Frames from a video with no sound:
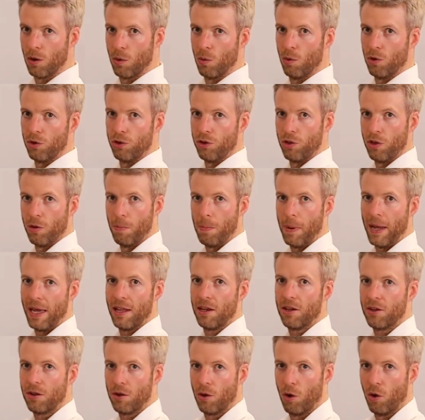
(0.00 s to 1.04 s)
we'll do the
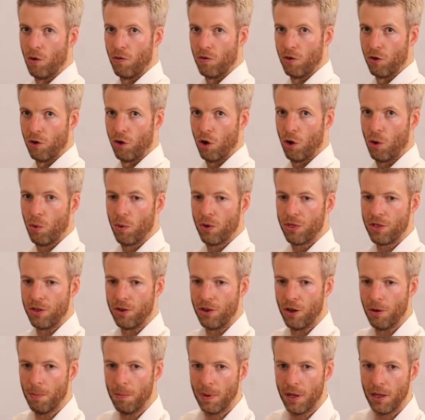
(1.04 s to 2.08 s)
bent over row with the
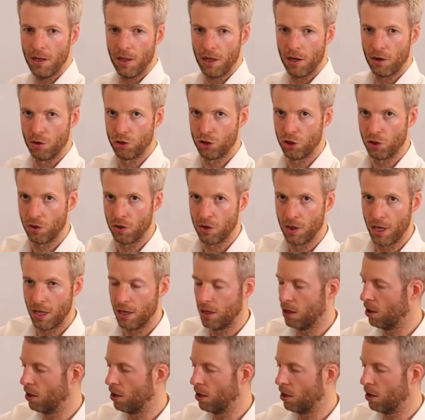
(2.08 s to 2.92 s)
dumbbell, and I'll show you that